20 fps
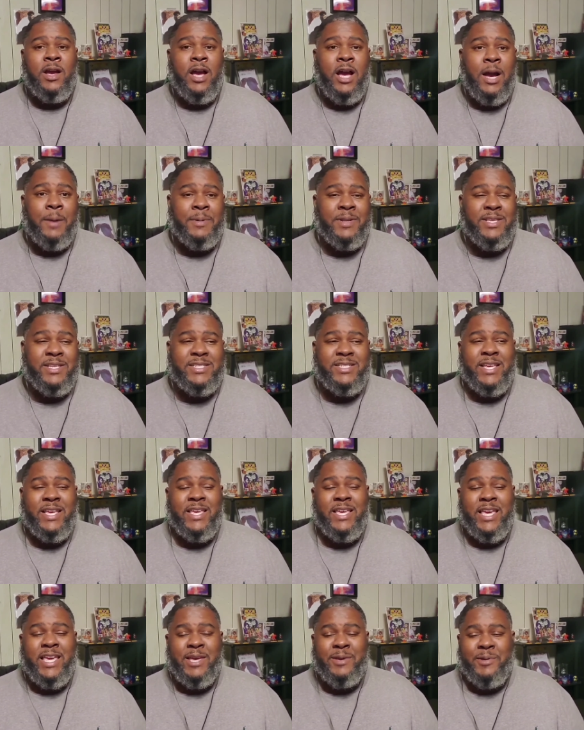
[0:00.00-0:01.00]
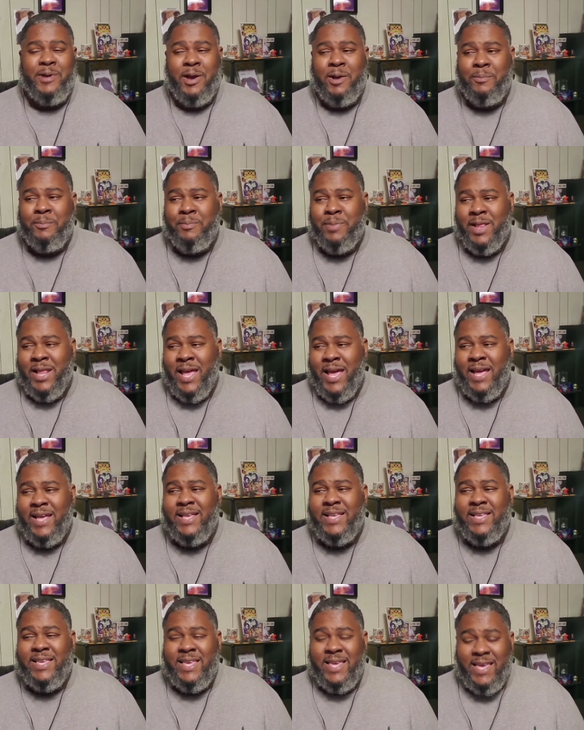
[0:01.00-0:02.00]
I'm going to say a
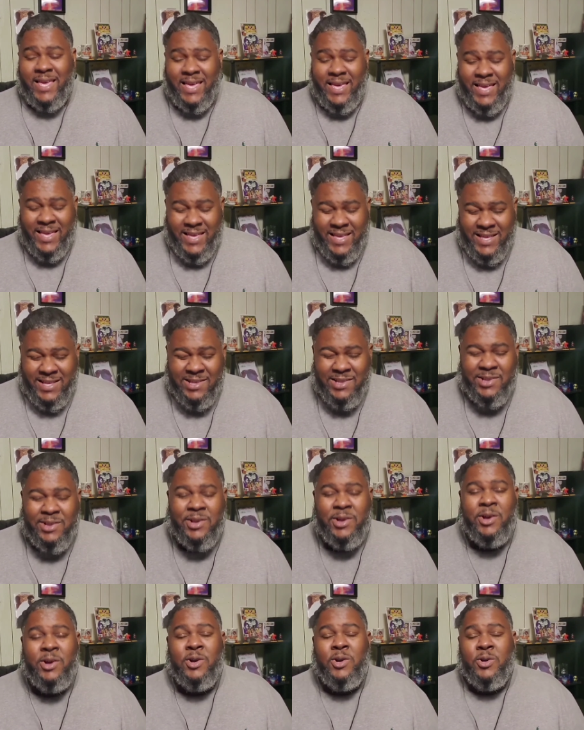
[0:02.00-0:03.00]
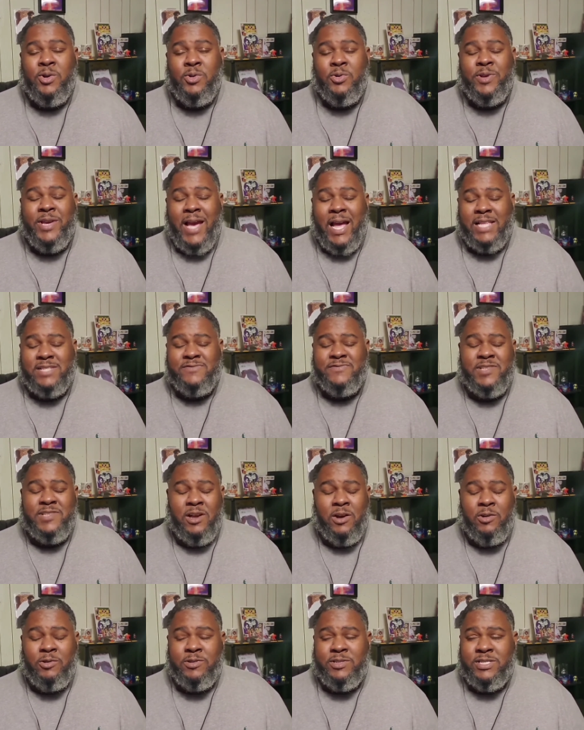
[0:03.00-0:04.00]
black king who kind of
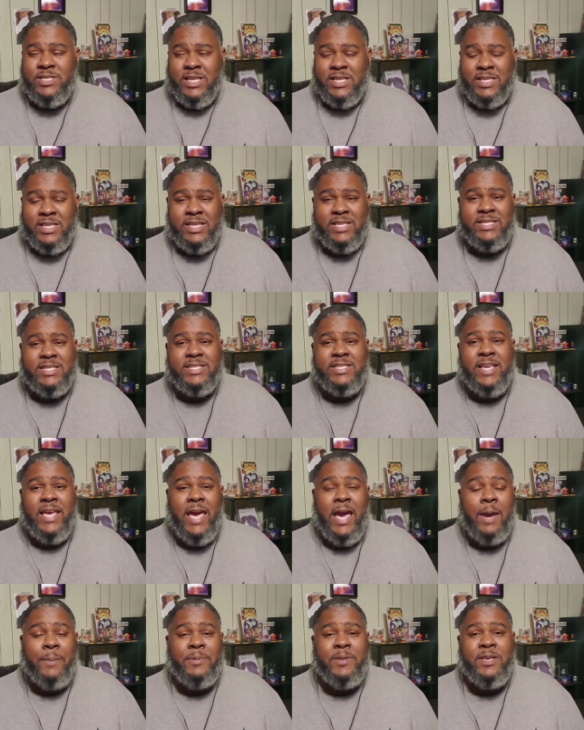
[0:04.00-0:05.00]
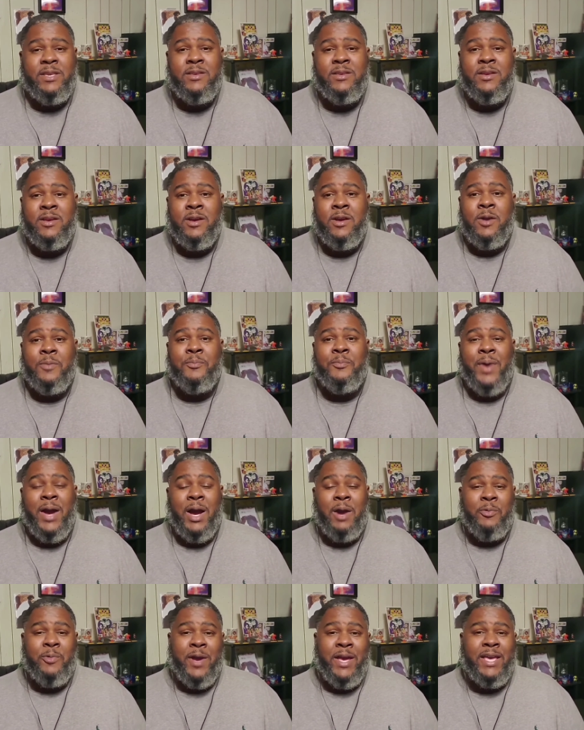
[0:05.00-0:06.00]
knows that this is happening
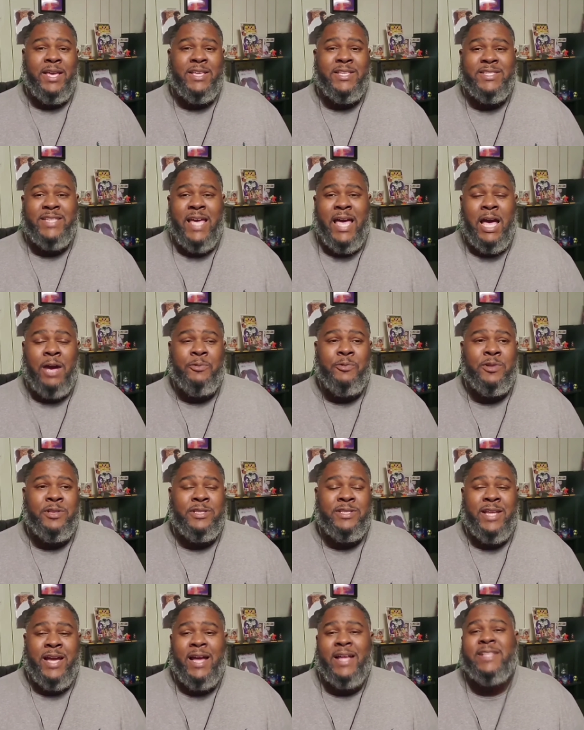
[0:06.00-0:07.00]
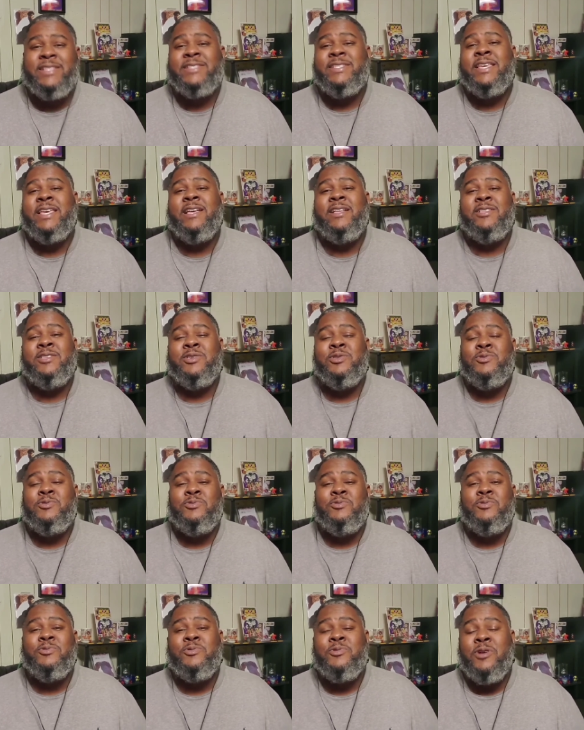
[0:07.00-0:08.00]
by ways I will not tell
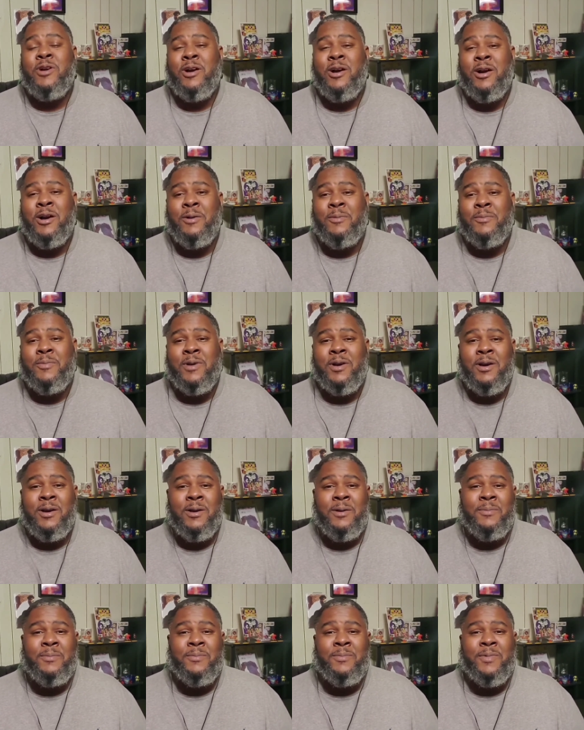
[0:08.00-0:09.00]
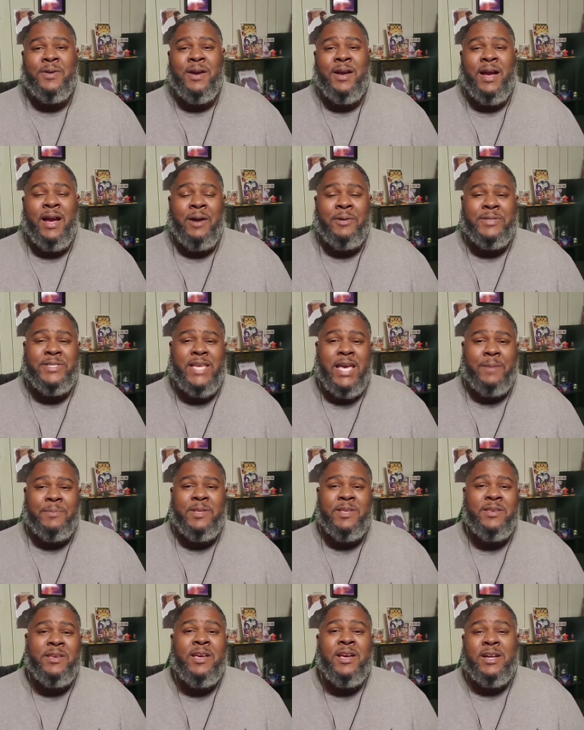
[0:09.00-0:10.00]
you how it's
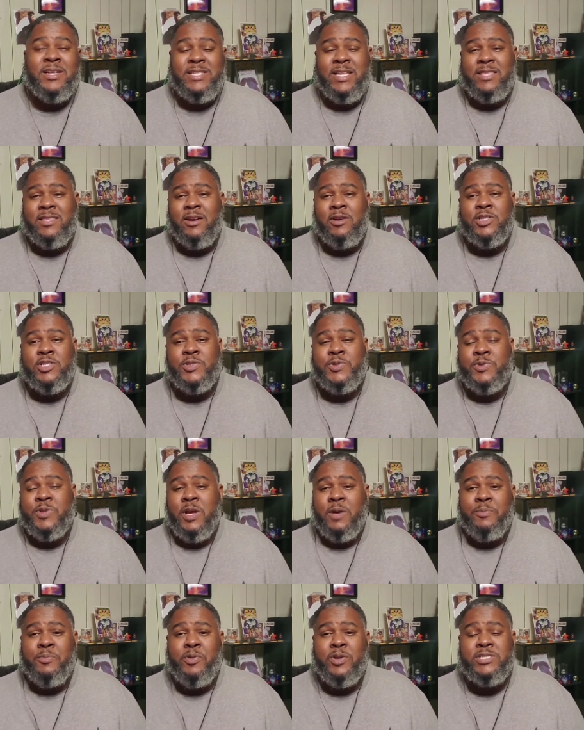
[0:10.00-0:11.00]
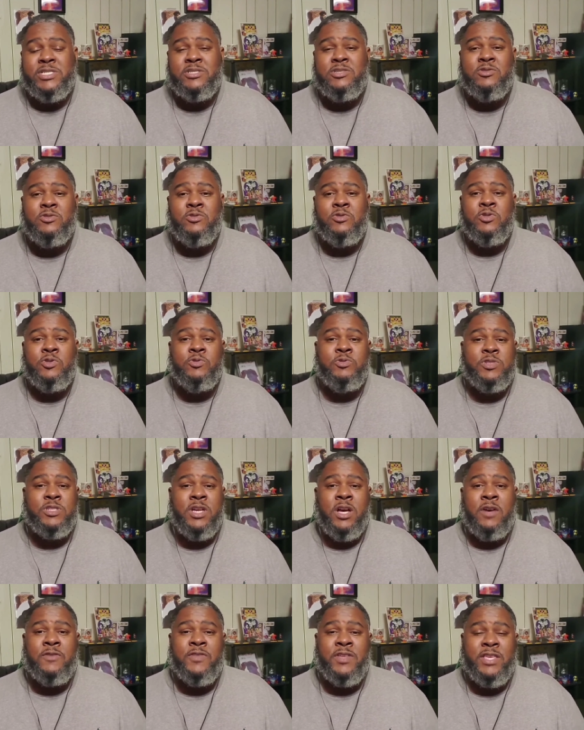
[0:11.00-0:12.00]
happening, because I thought it was a pretty cool use
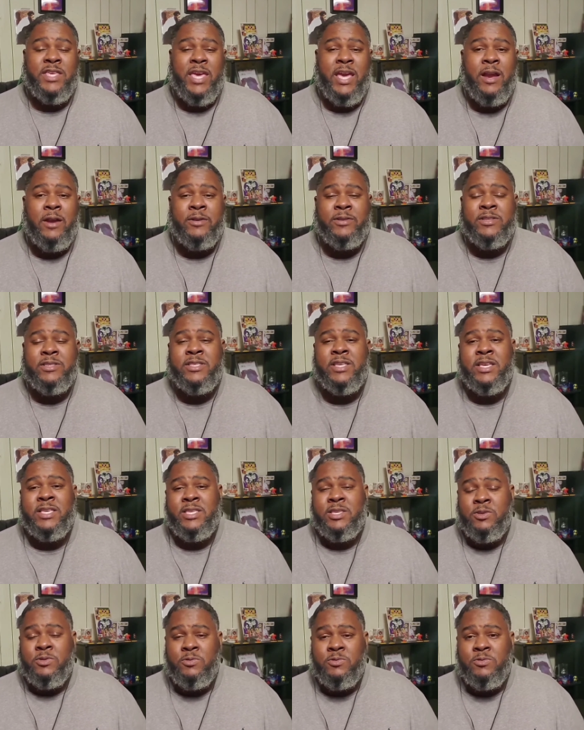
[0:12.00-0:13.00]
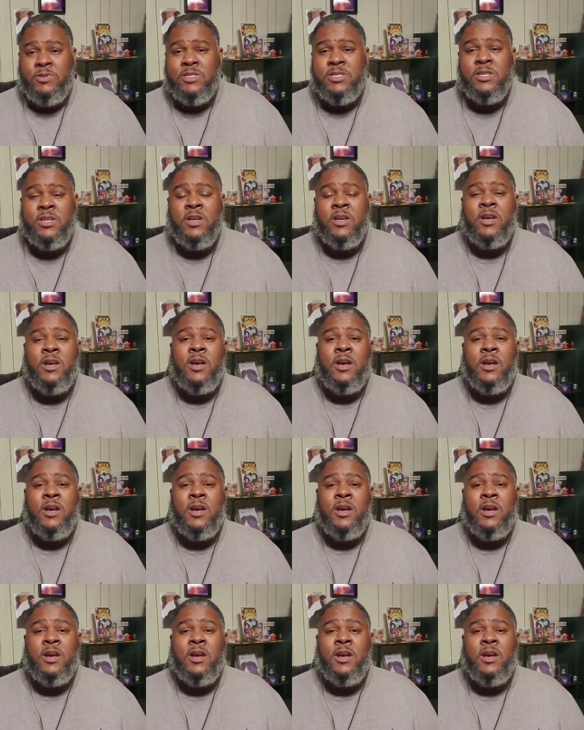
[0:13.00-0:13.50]
of the character they used.